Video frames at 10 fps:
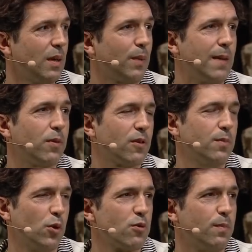people are
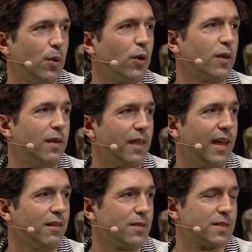more important than
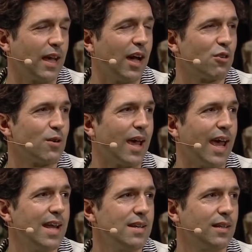a star or a hat,